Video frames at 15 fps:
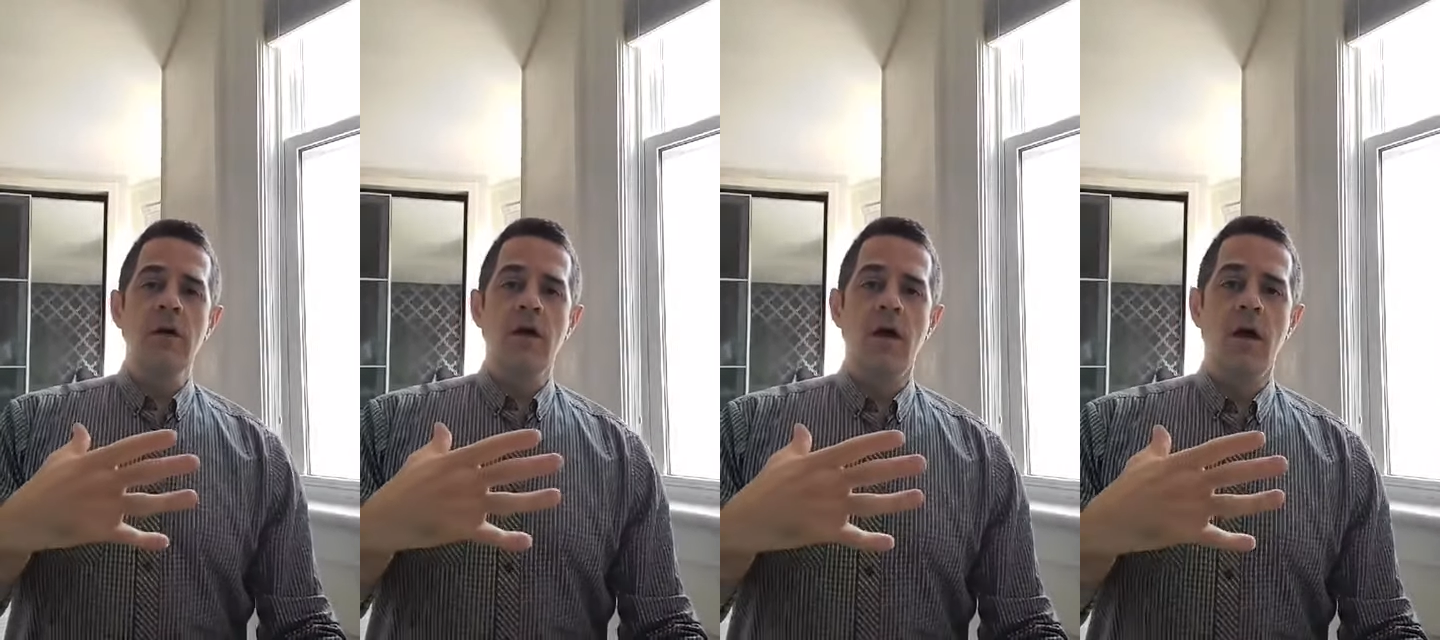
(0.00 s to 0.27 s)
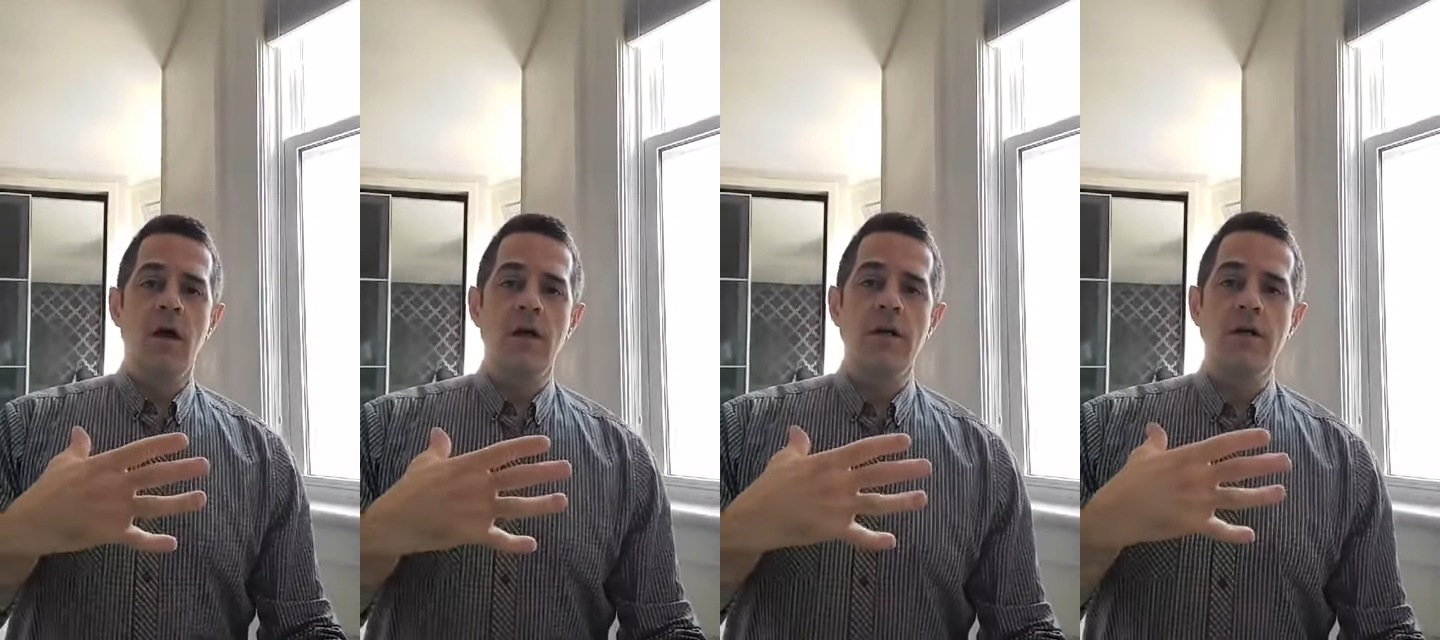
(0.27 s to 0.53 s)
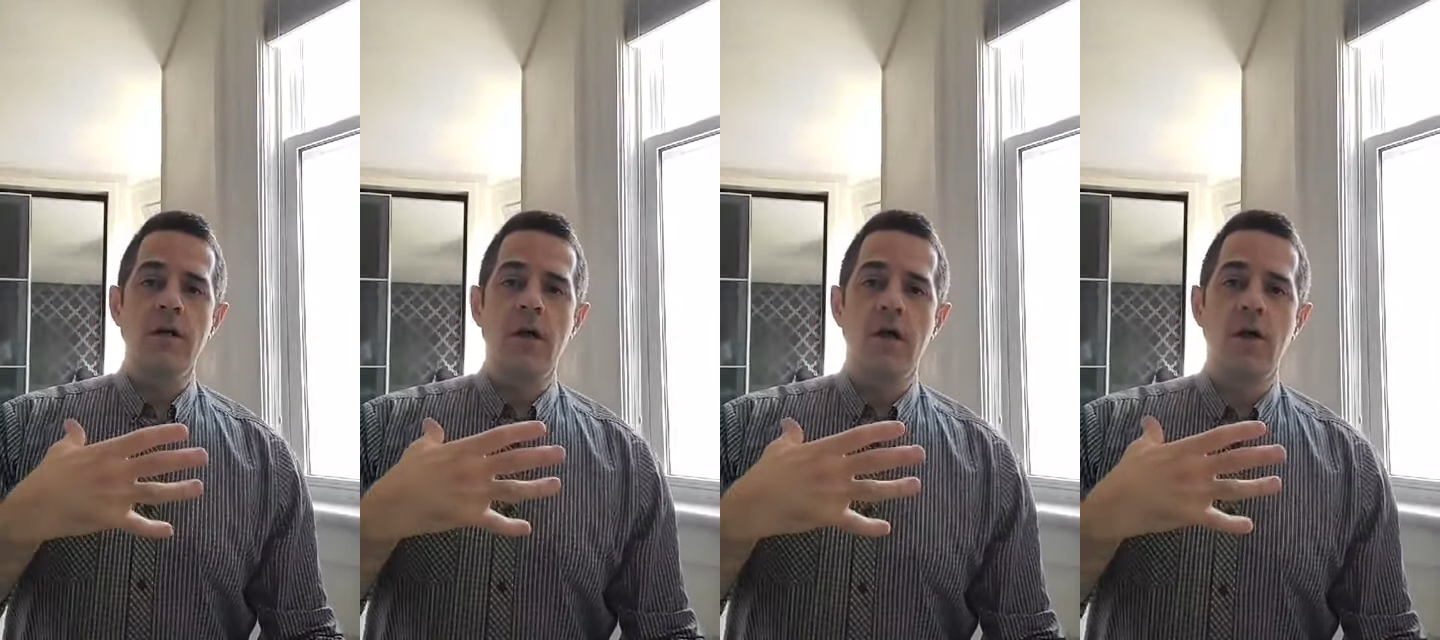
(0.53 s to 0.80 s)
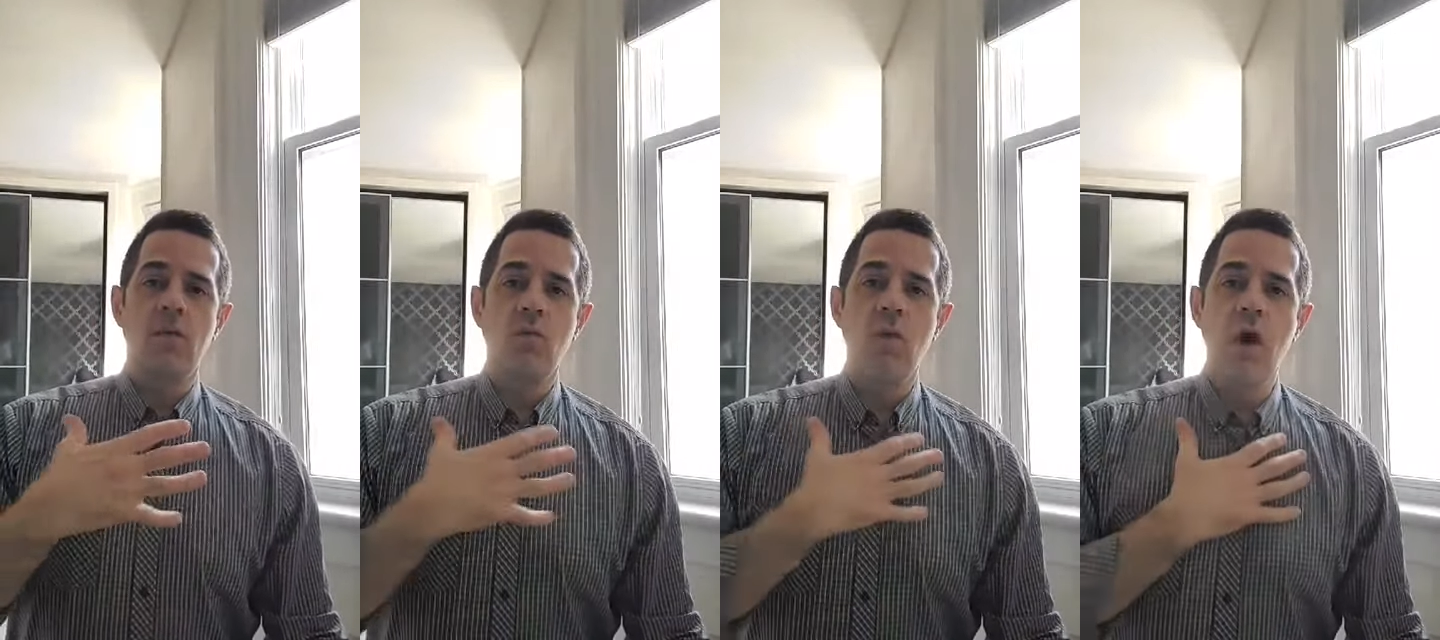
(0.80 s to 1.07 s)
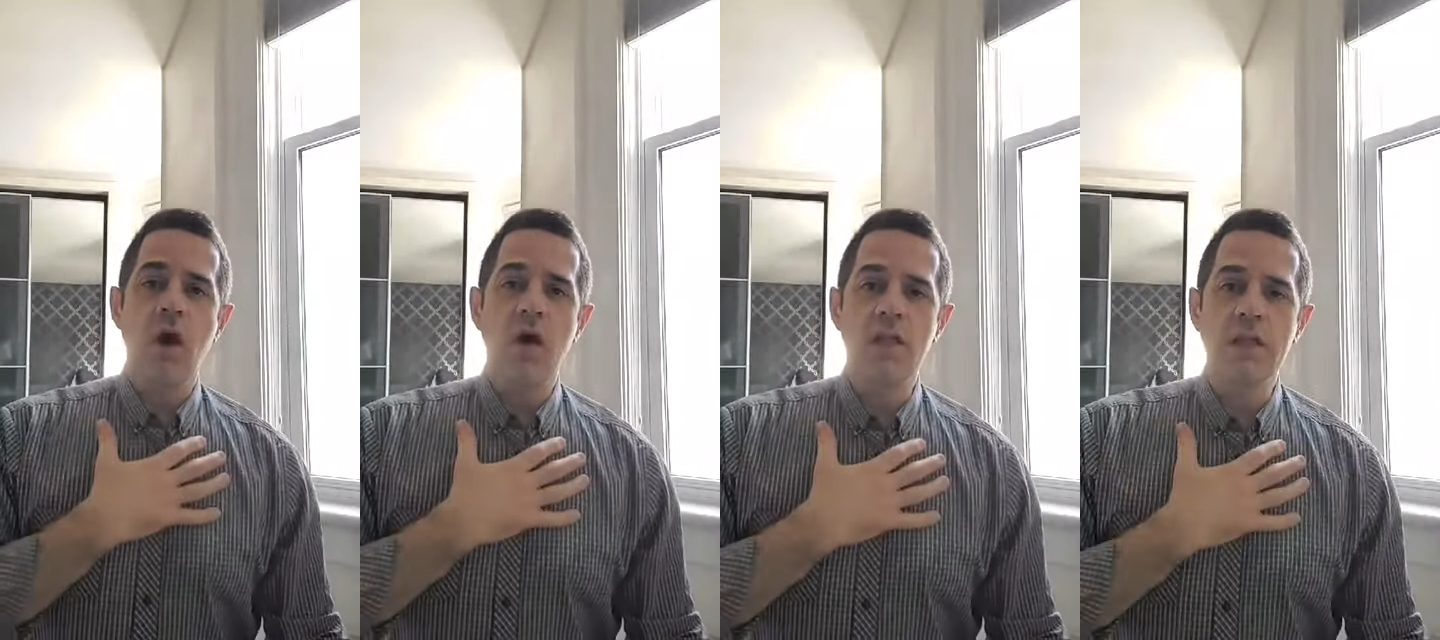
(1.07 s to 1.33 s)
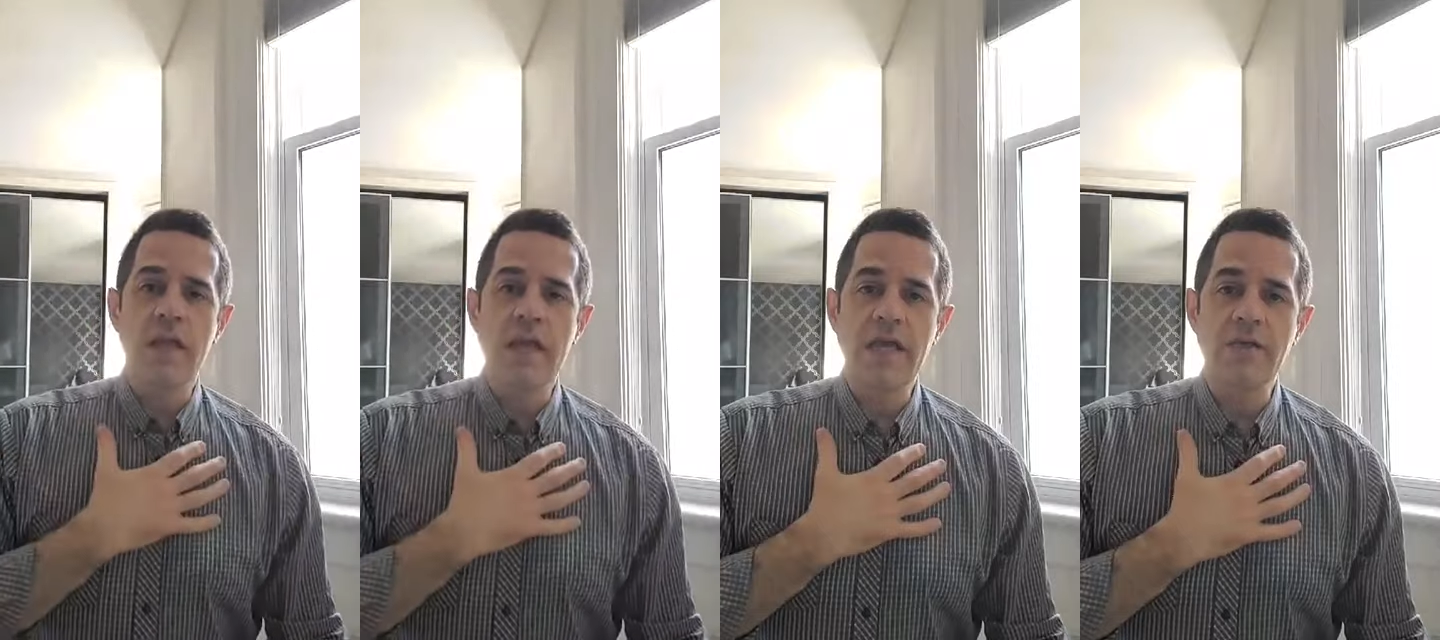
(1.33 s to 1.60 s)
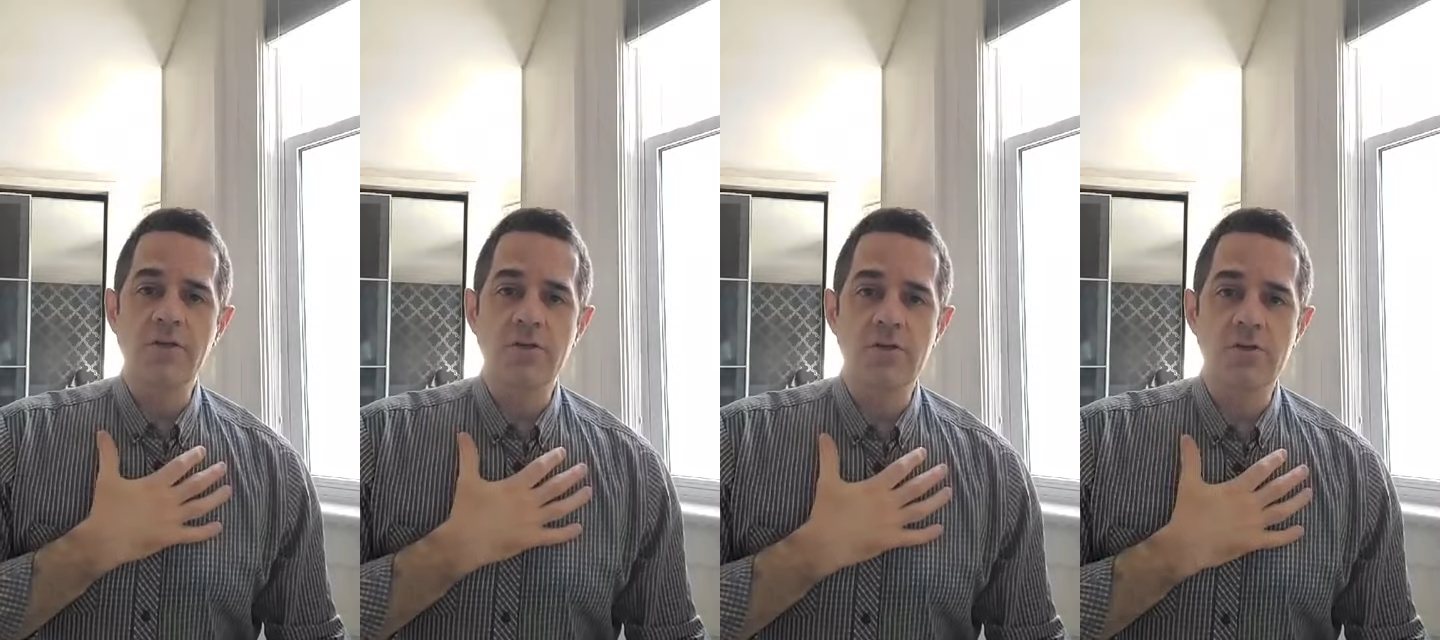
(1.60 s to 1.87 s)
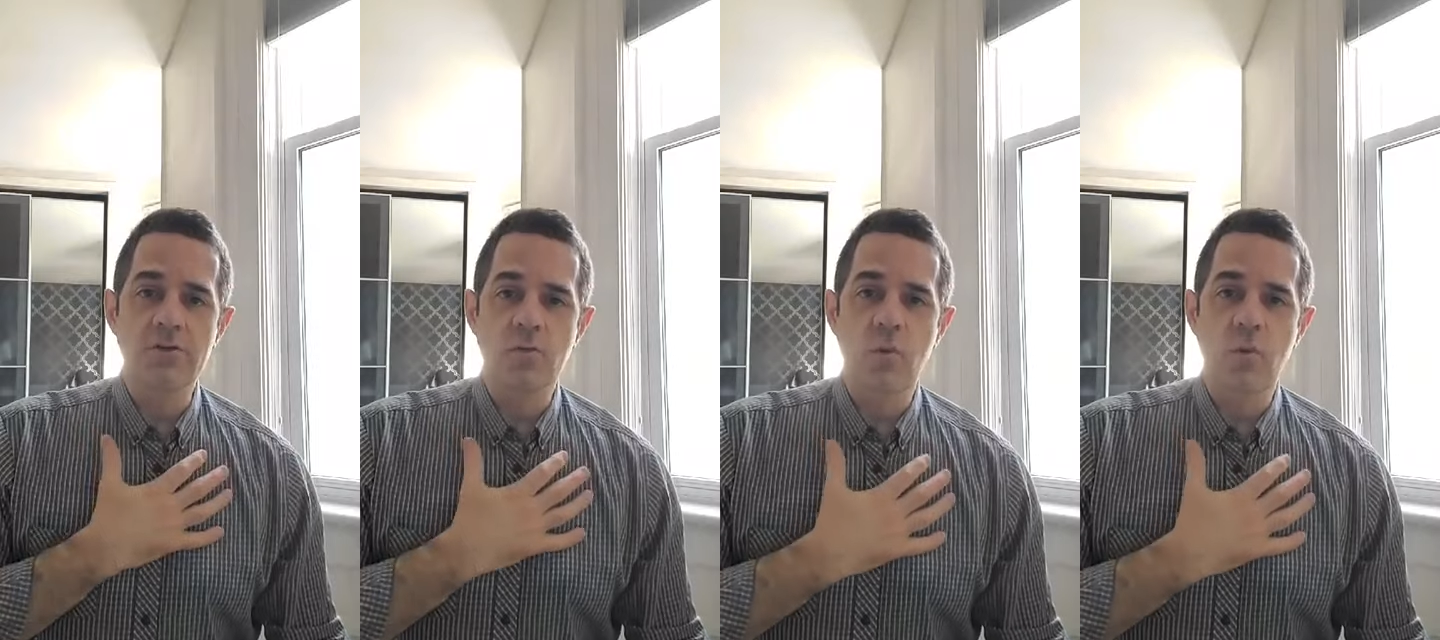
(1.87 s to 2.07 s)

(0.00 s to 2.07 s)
on wall angels